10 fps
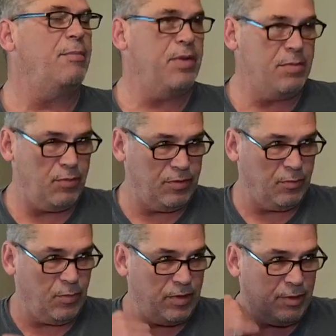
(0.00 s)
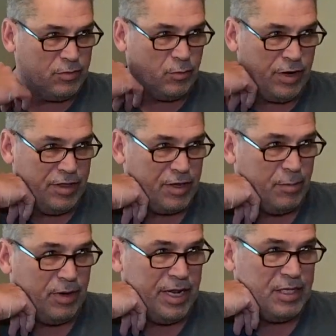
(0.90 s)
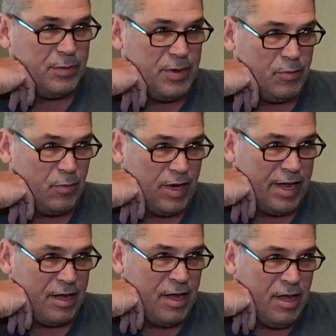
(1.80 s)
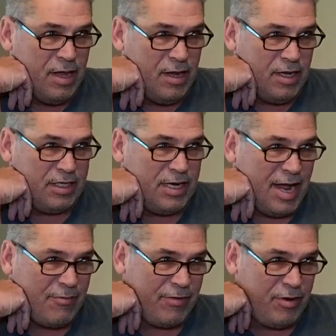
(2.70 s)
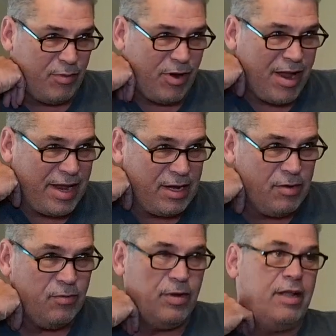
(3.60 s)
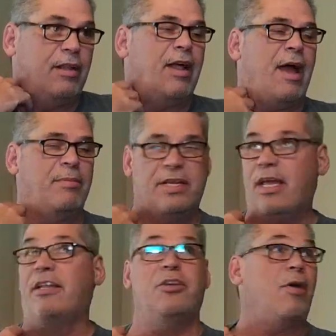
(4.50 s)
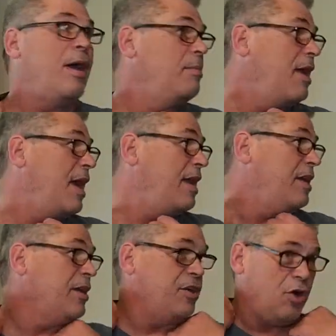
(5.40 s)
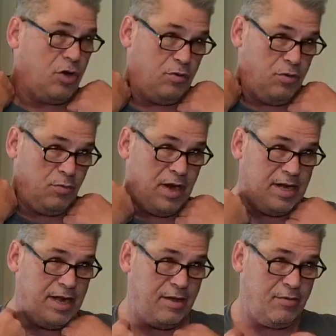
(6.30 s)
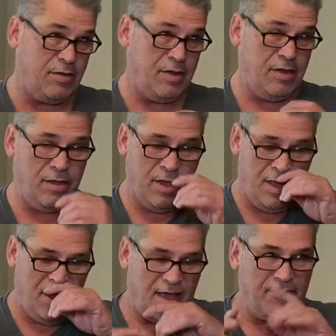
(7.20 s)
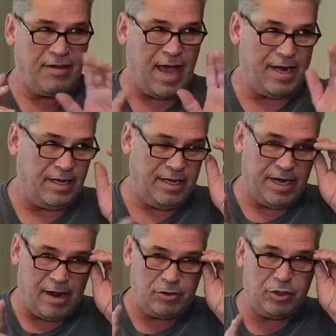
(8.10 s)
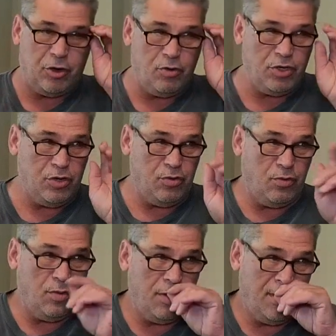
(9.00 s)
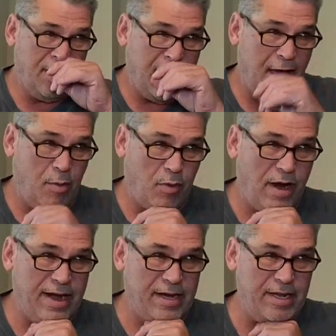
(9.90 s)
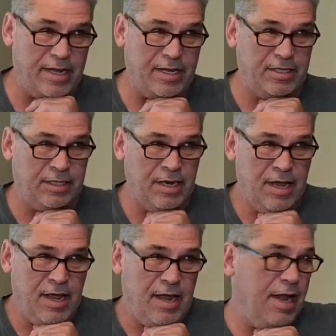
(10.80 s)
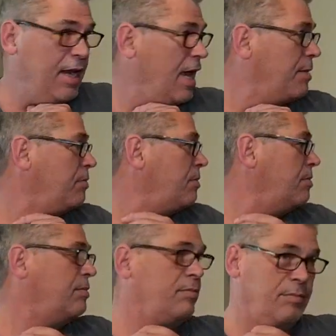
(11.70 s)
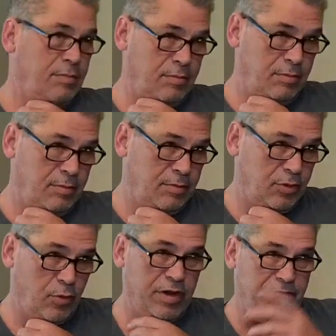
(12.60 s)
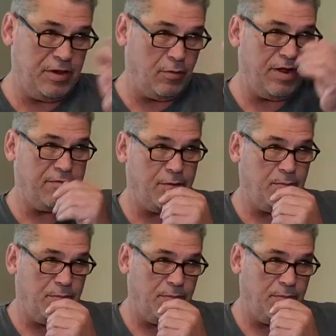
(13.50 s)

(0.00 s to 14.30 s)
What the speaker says: People, that was one of the complaints. People were like, it's not real bright. Well, I'm telling you, I'm not in a dark room right now. I've got it lit. I'll show you how bright it is. And I'm 20 feet away from